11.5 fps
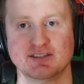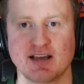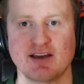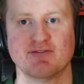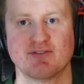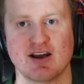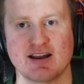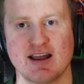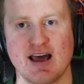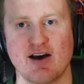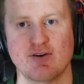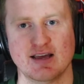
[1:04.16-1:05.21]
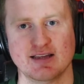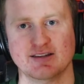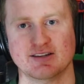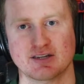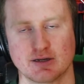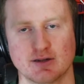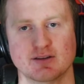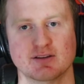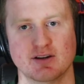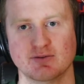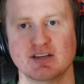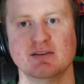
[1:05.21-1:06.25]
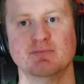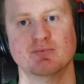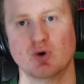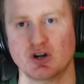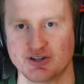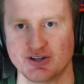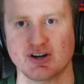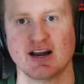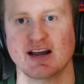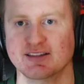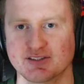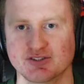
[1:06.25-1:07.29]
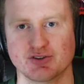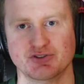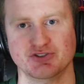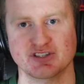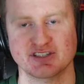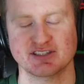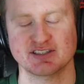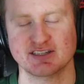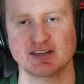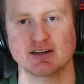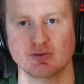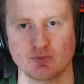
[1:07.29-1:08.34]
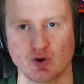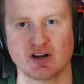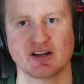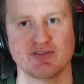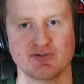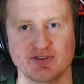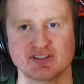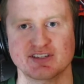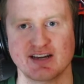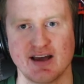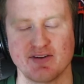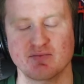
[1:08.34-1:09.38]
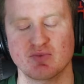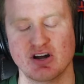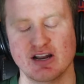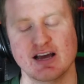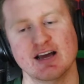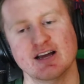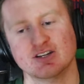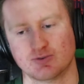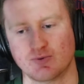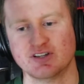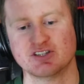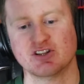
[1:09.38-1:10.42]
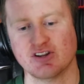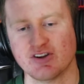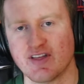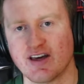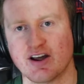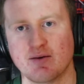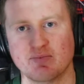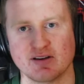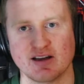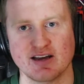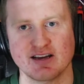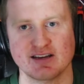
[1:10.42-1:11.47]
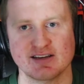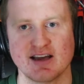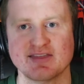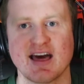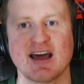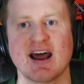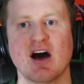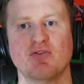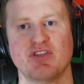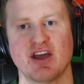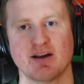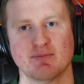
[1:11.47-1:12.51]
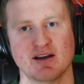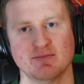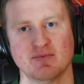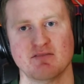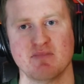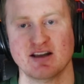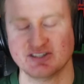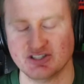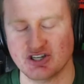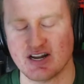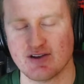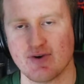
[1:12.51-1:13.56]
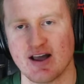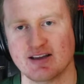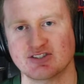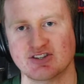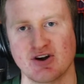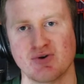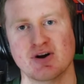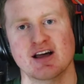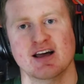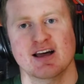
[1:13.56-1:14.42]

safe right now and, you know, keep washing your hands and social distancing, and we're going to get through this together. But just wanted to clear that up and get that out there, my message anyway. So,